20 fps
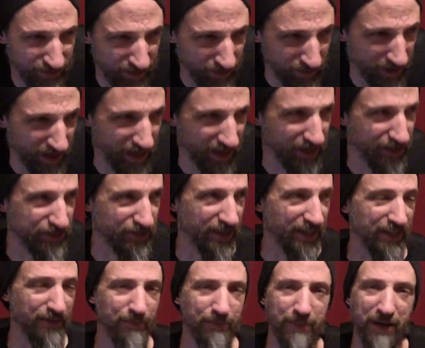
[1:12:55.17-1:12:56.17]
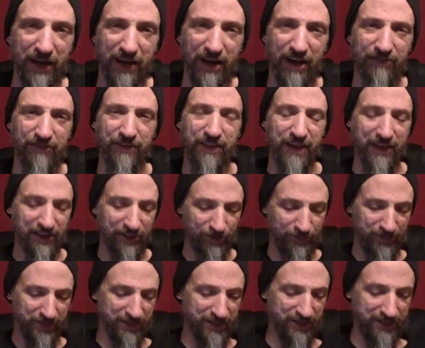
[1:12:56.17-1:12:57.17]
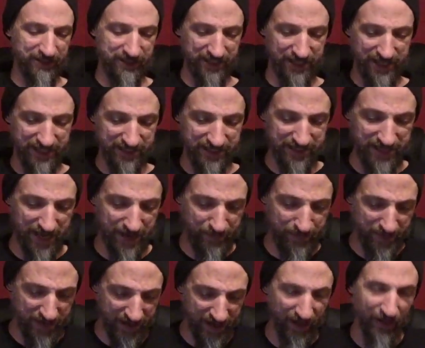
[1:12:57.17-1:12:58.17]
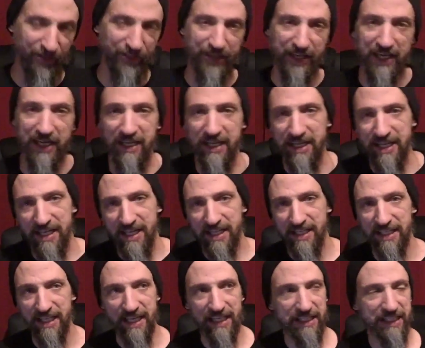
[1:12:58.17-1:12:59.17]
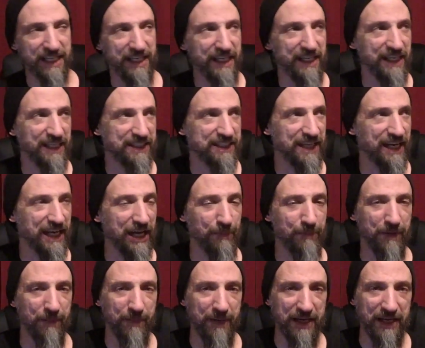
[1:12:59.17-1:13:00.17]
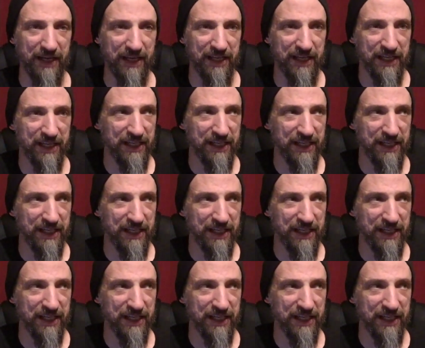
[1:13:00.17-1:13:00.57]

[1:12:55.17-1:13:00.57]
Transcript: I'm kind of trying to back off of that a little bit because it has not been healthy lately. It's not helping me.